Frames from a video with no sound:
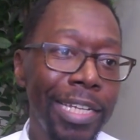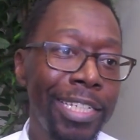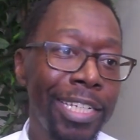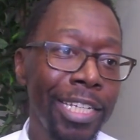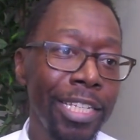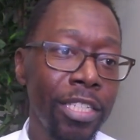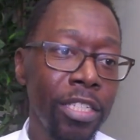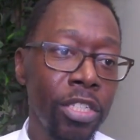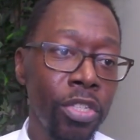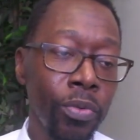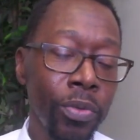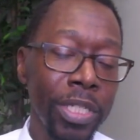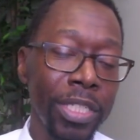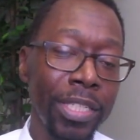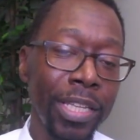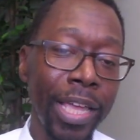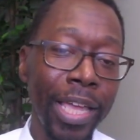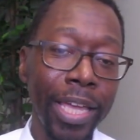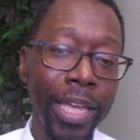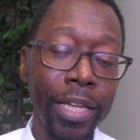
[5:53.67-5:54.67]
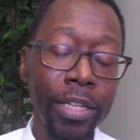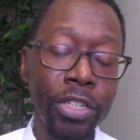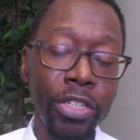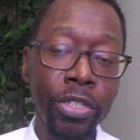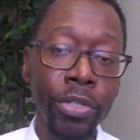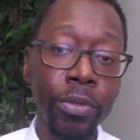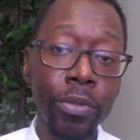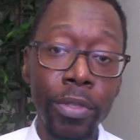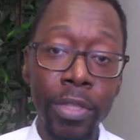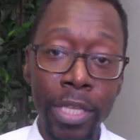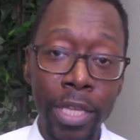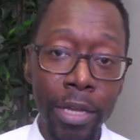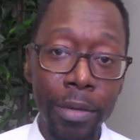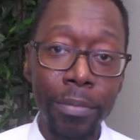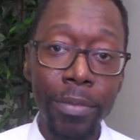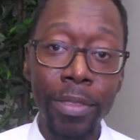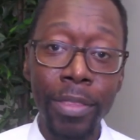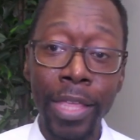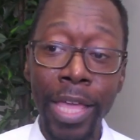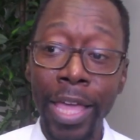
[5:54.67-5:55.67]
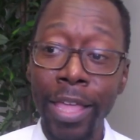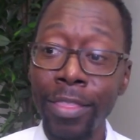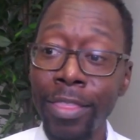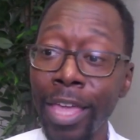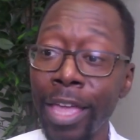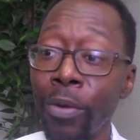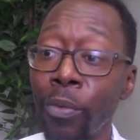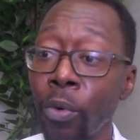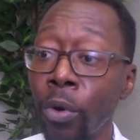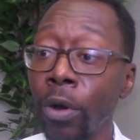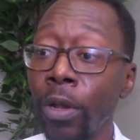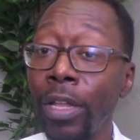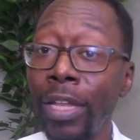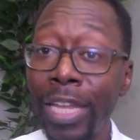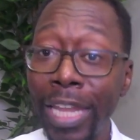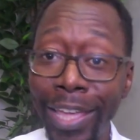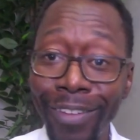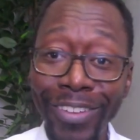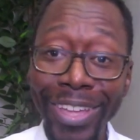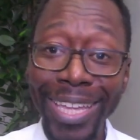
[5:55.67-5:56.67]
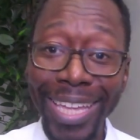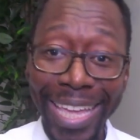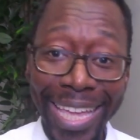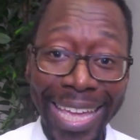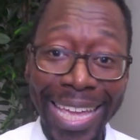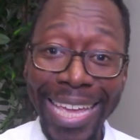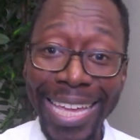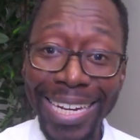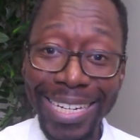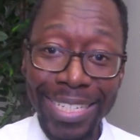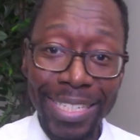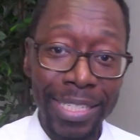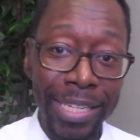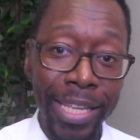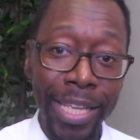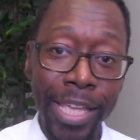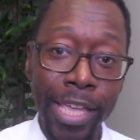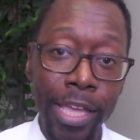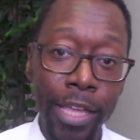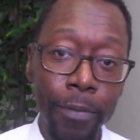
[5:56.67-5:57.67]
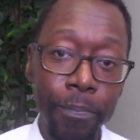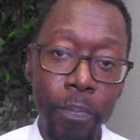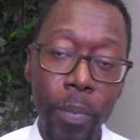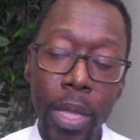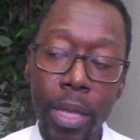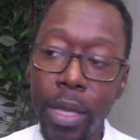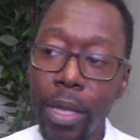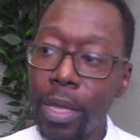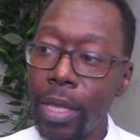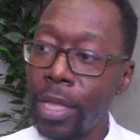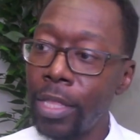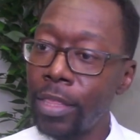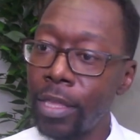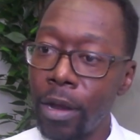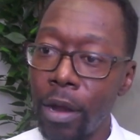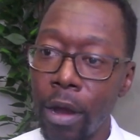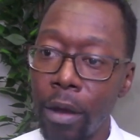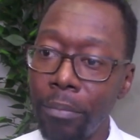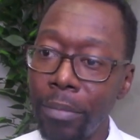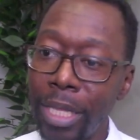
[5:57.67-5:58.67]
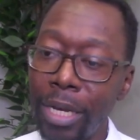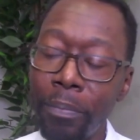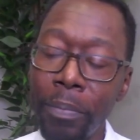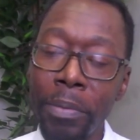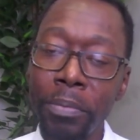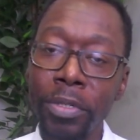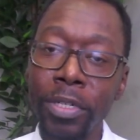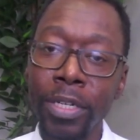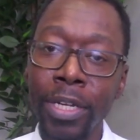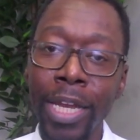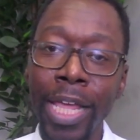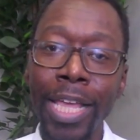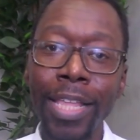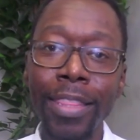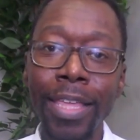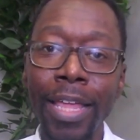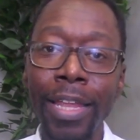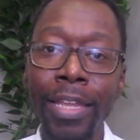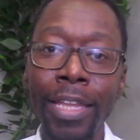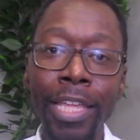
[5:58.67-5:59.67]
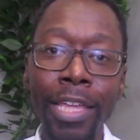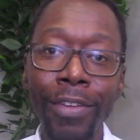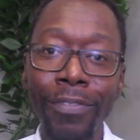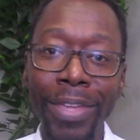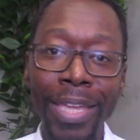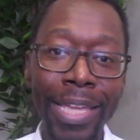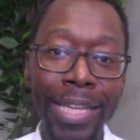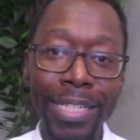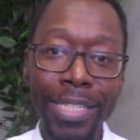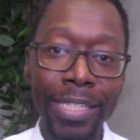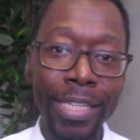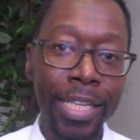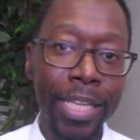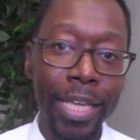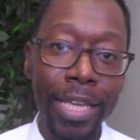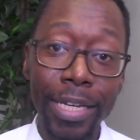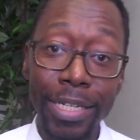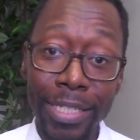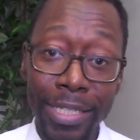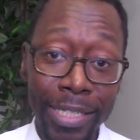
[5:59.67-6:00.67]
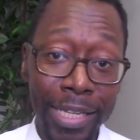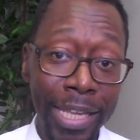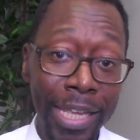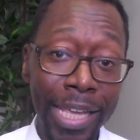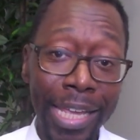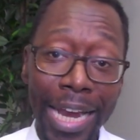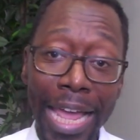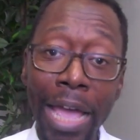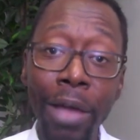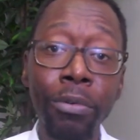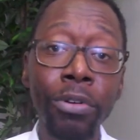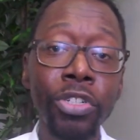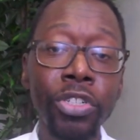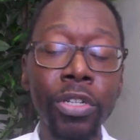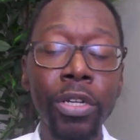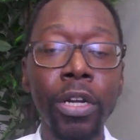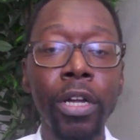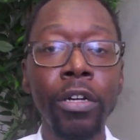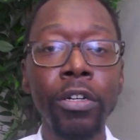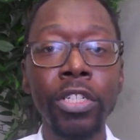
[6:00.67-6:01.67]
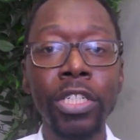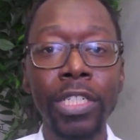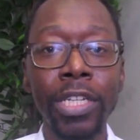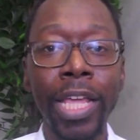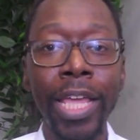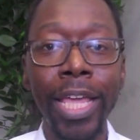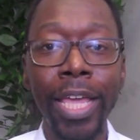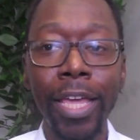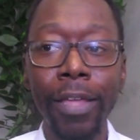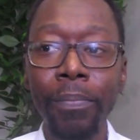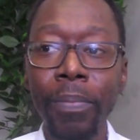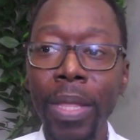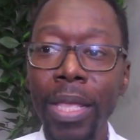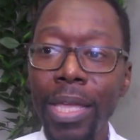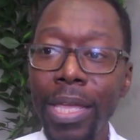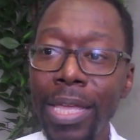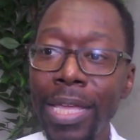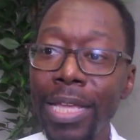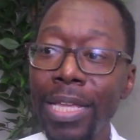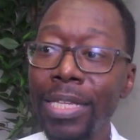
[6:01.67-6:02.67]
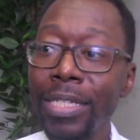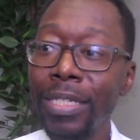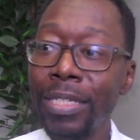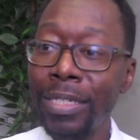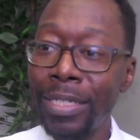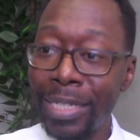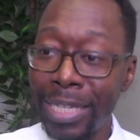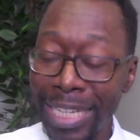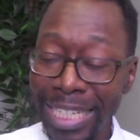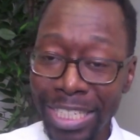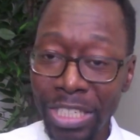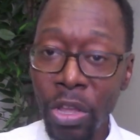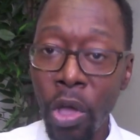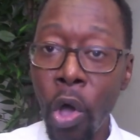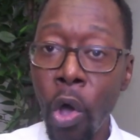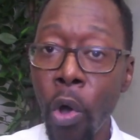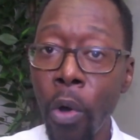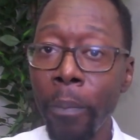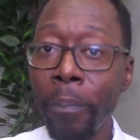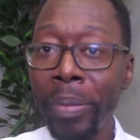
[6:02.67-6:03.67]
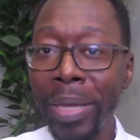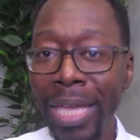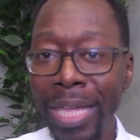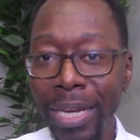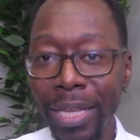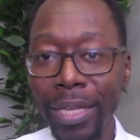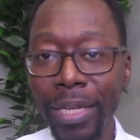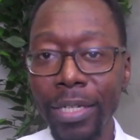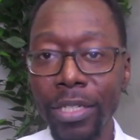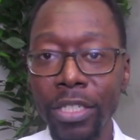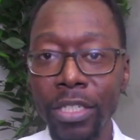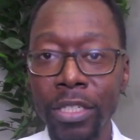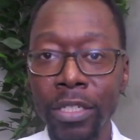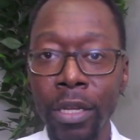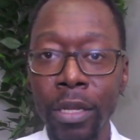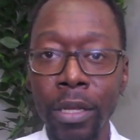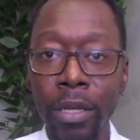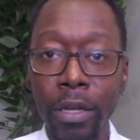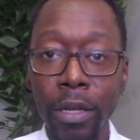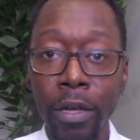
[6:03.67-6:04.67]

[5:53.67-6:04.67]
Jesus was saying to them that they were living in sin. And there are many people today that live in sin. Sin, I want you to understand, is disobedience